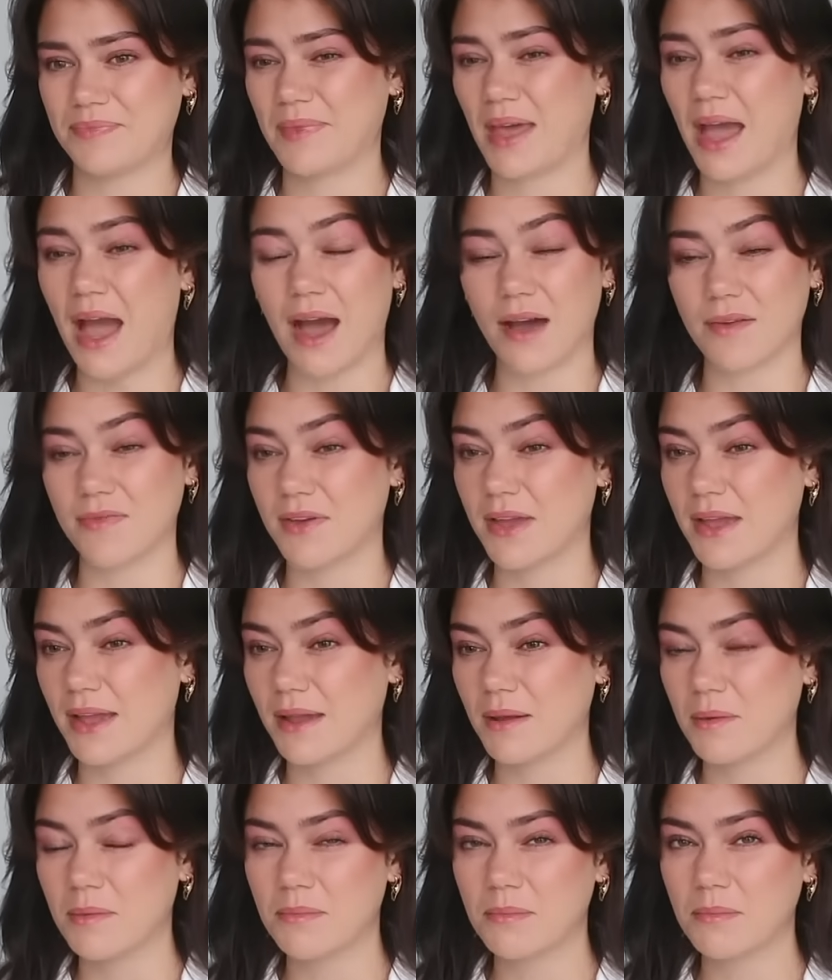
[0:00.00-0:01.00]

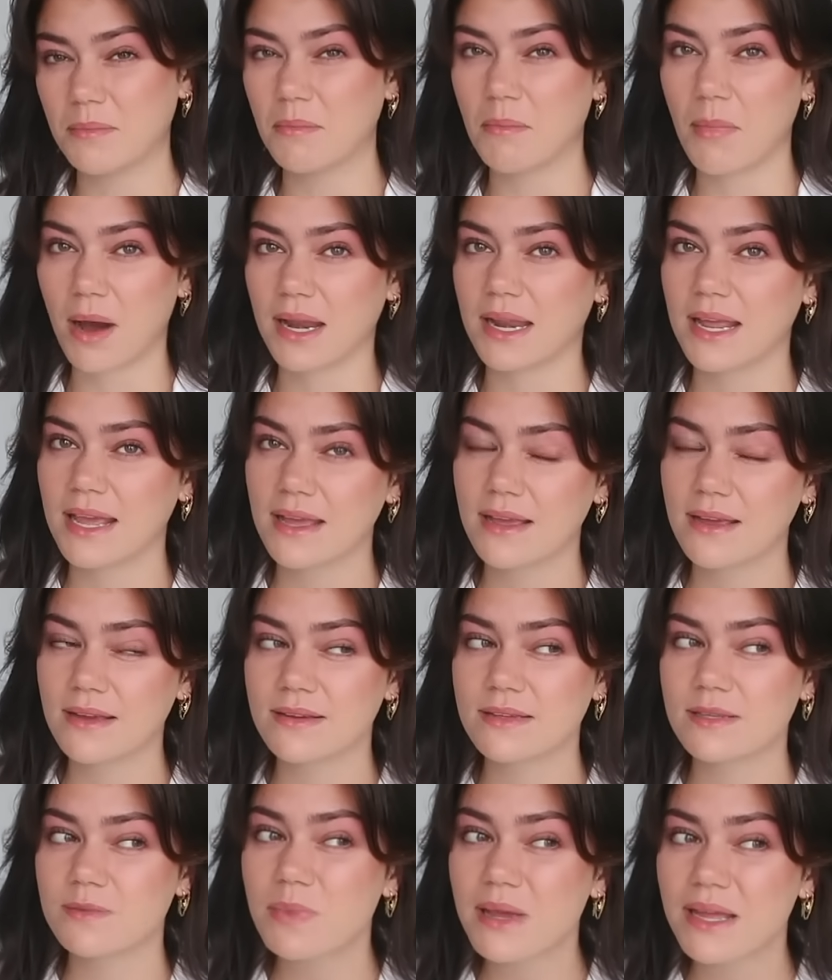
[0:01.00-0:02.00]
having
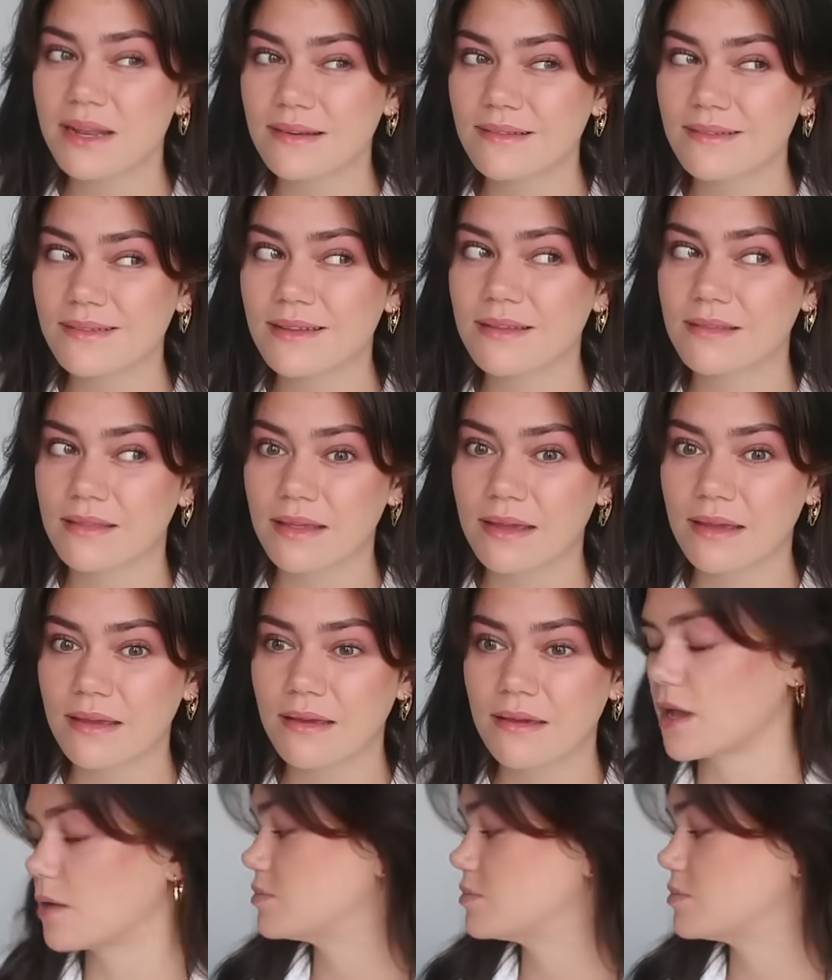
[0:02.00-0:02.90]
money's been a thing.